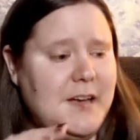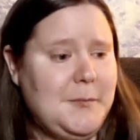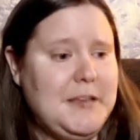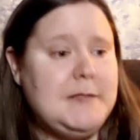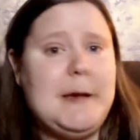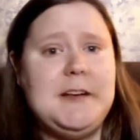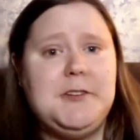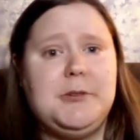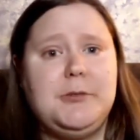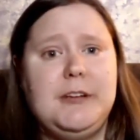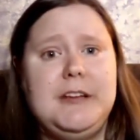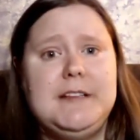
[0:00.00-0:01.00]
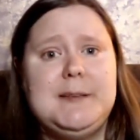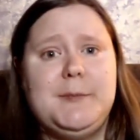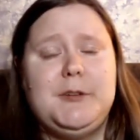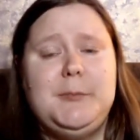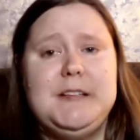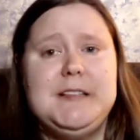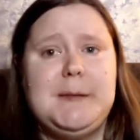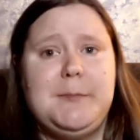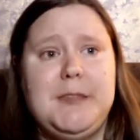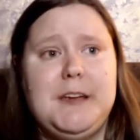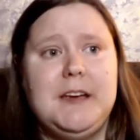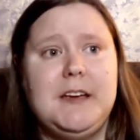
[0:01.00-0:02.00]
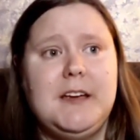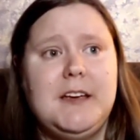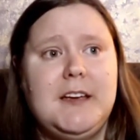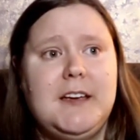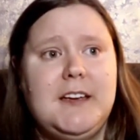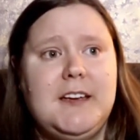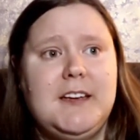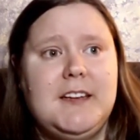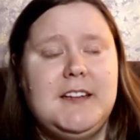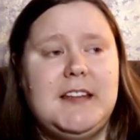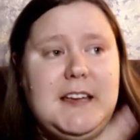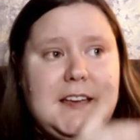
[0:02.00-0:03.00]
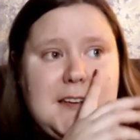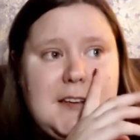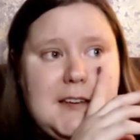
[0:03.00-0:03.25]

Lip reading: Because magical realism would be something like,